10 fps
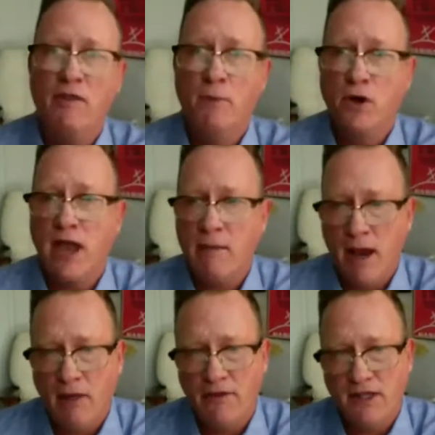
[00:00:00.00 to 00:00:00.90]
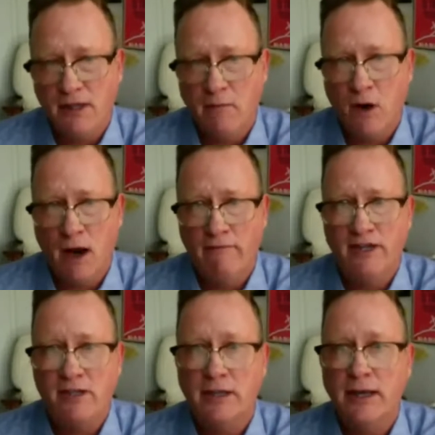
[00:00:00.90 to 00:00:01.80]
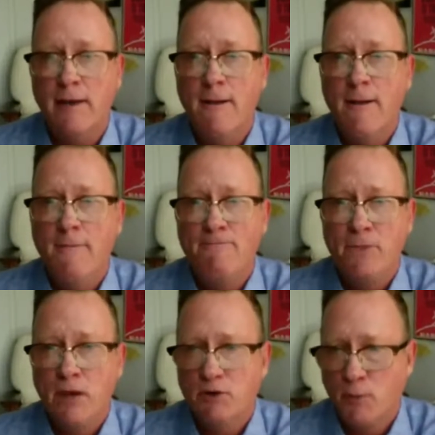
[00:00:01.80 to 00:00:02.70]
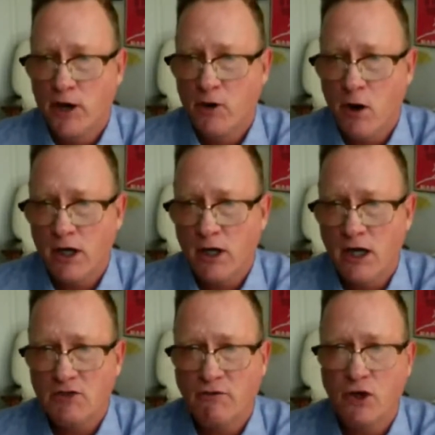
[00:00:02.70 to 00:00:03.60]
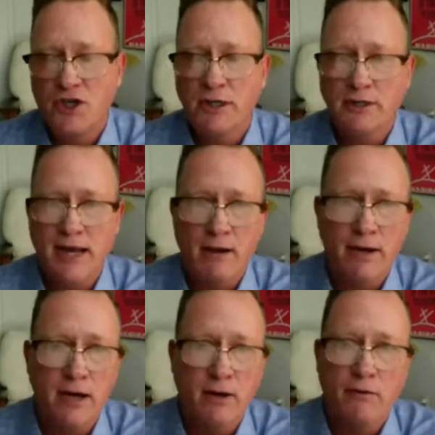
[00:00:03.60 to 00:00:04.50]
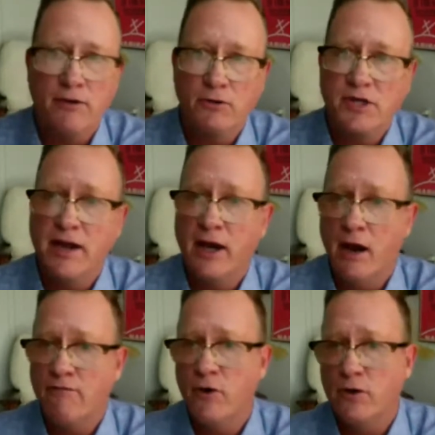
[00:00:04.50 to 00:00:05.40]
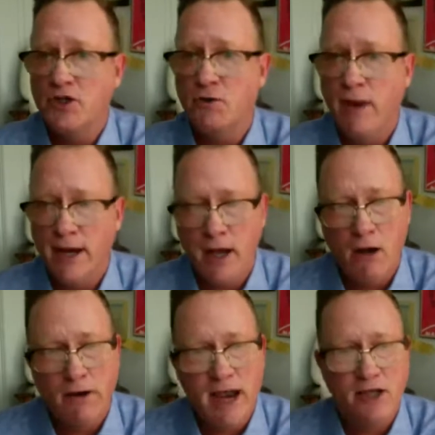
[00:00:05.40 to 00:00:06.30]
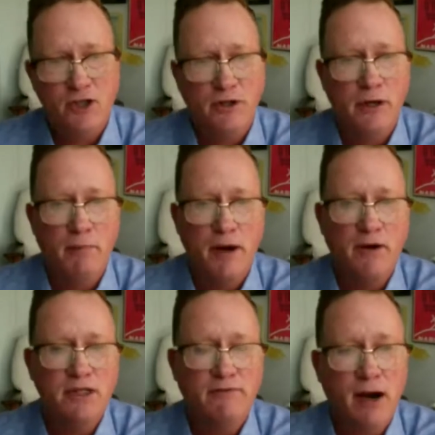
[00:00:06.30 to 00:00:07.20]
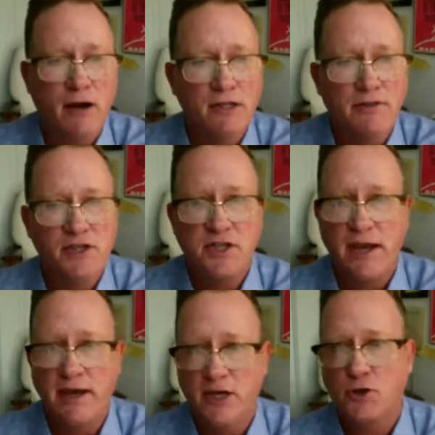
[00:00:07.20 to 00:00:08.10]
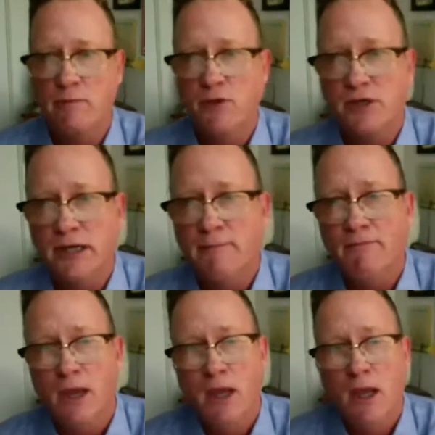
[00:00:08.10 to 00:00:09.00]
When the book came out this summer, obviously, it was pretty controversial down here. The lieutenant governor, as you may know, canceled an appearance of ours at the State History Museum.